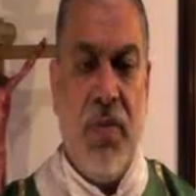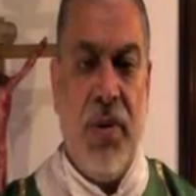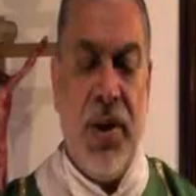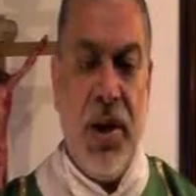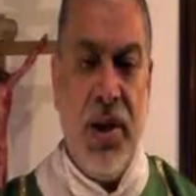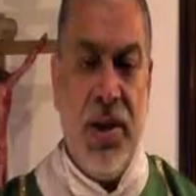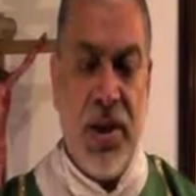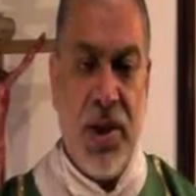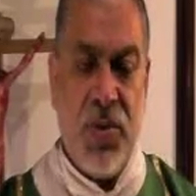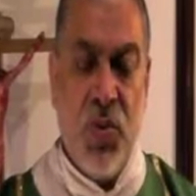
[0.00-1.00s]
But then he
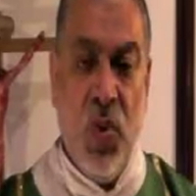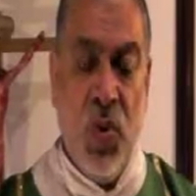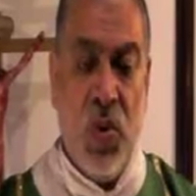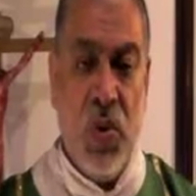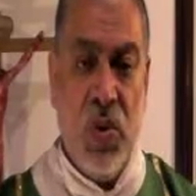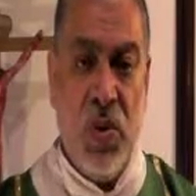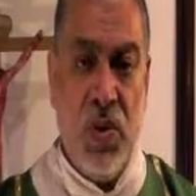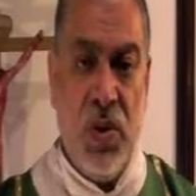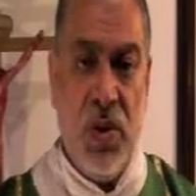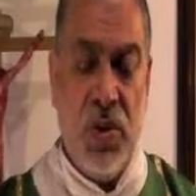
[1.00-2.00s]
says, woe
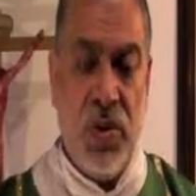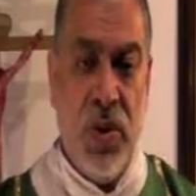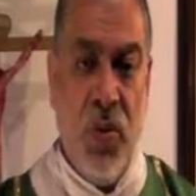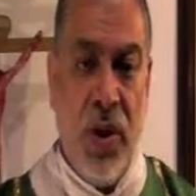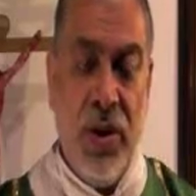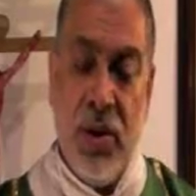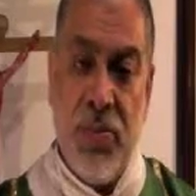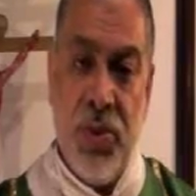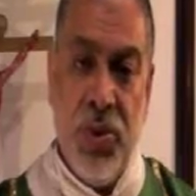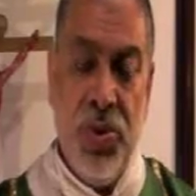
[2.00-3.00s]
to the one that
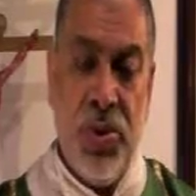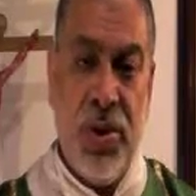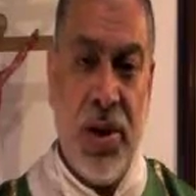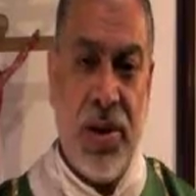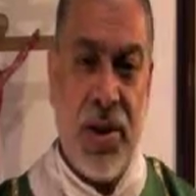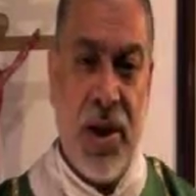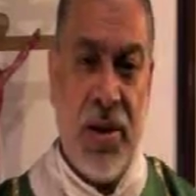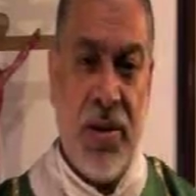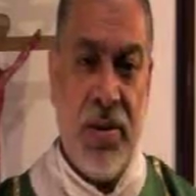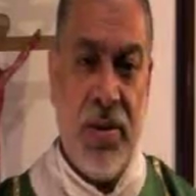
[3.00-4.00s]
produces that scandal.